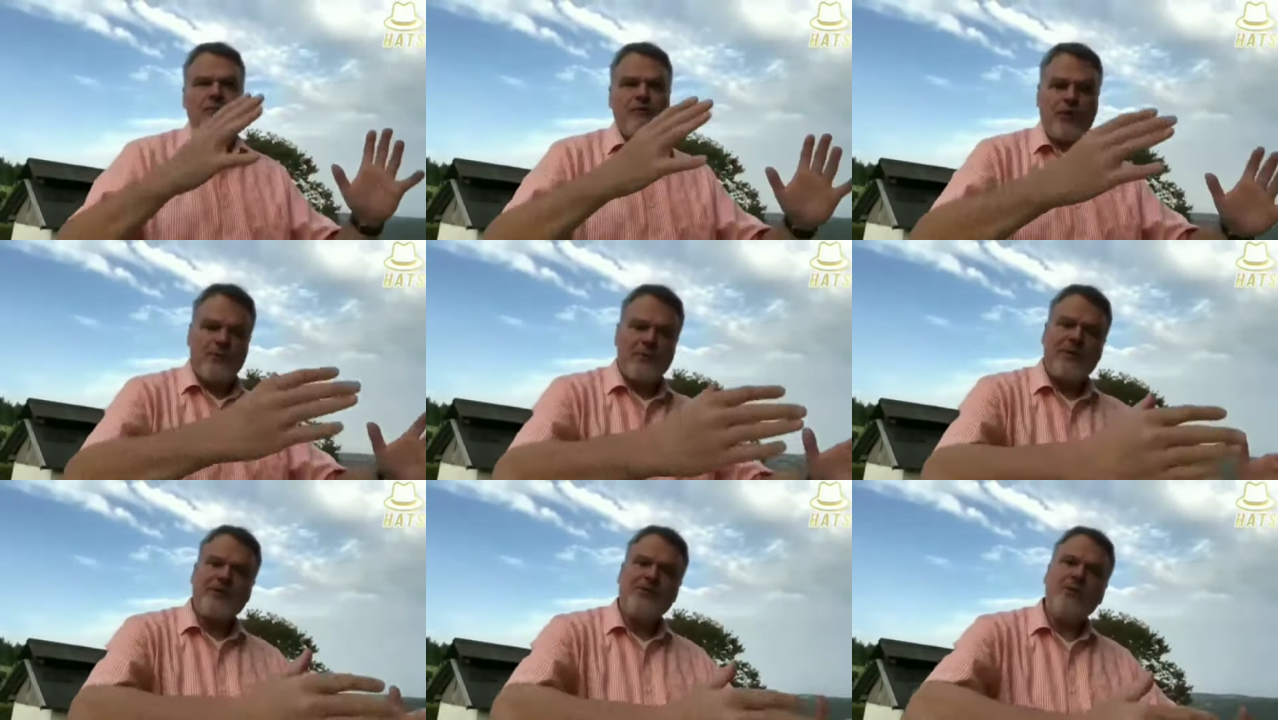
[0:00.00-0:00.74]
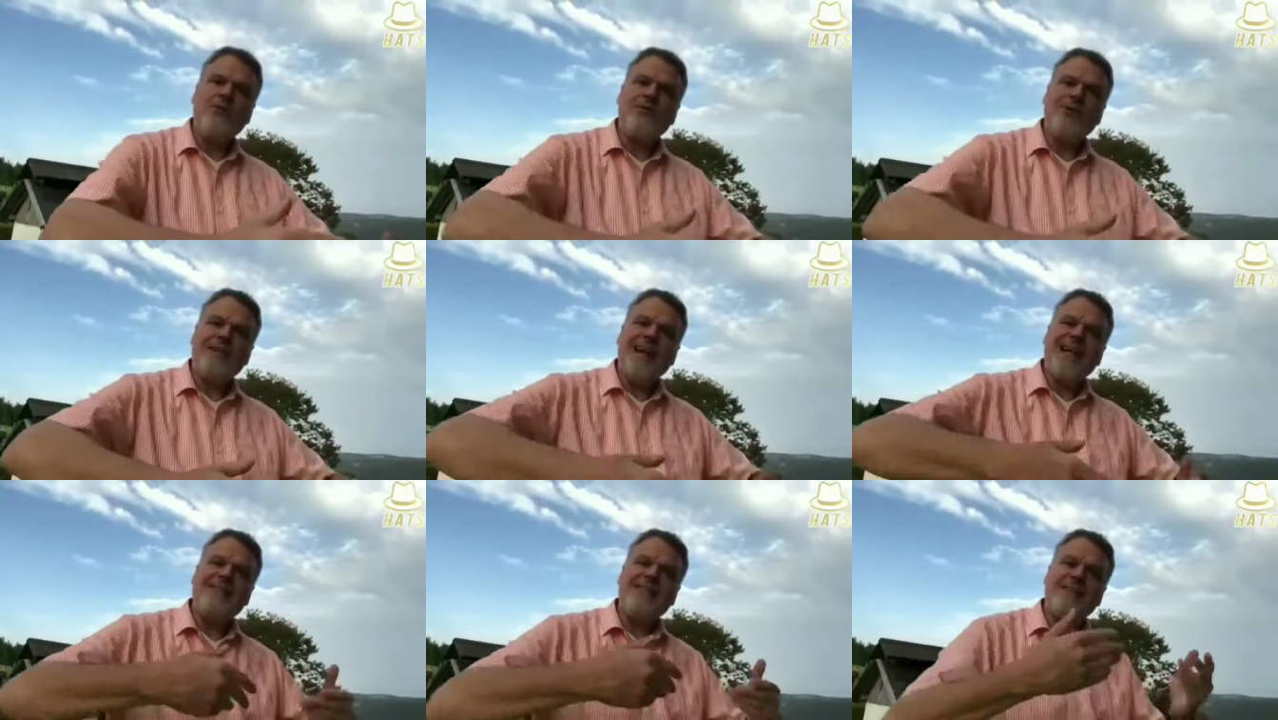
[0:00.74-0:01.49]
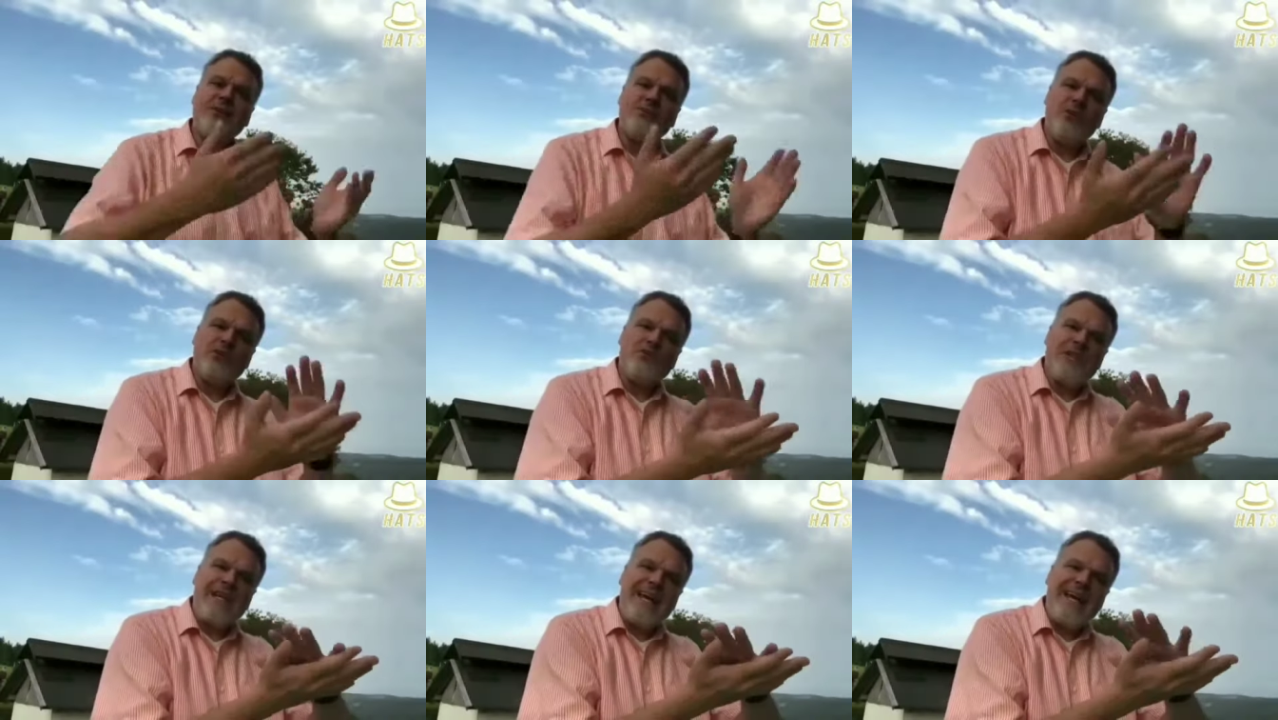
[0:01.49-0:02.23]
from the nucleic acid
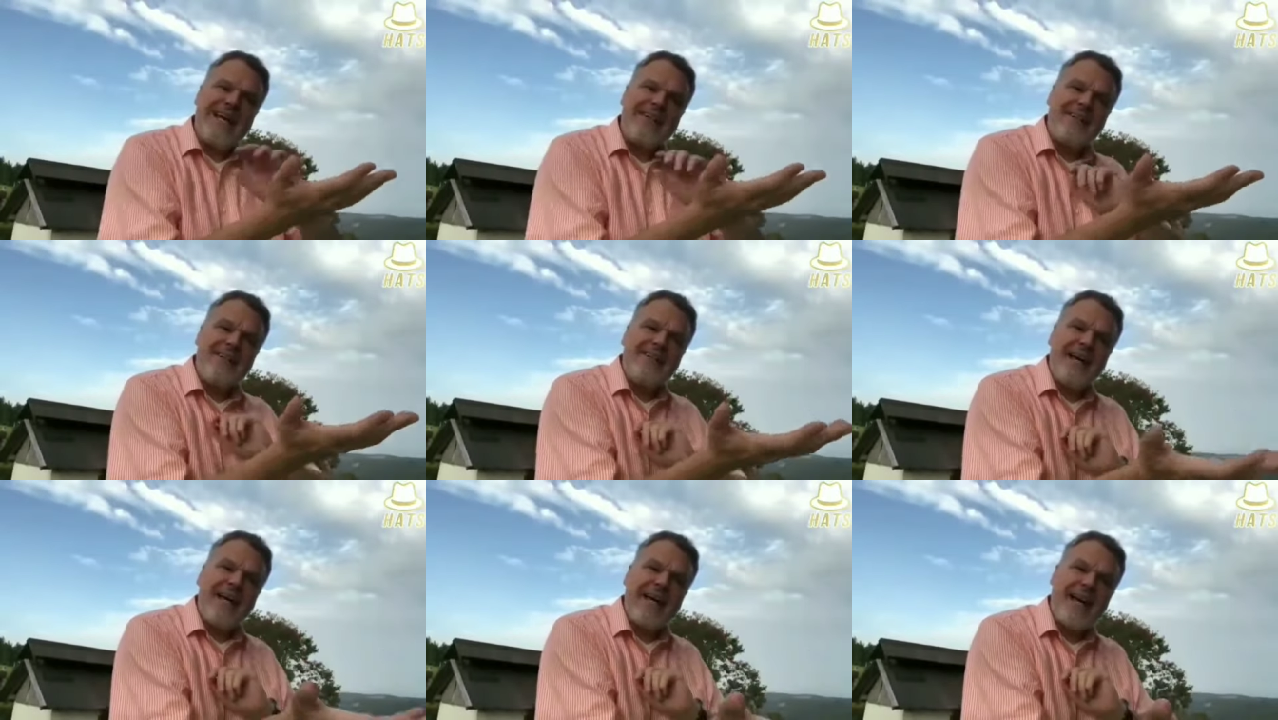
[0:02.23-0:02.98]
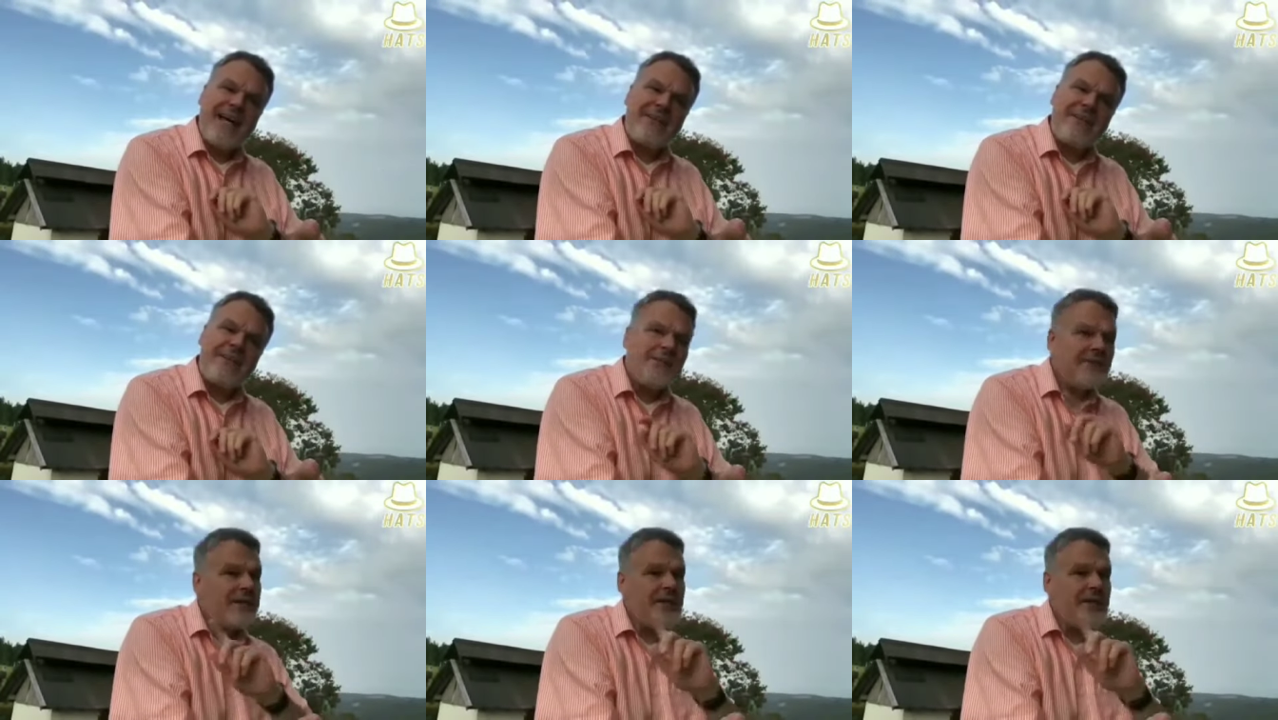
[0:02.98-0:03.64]
which they had in their hand,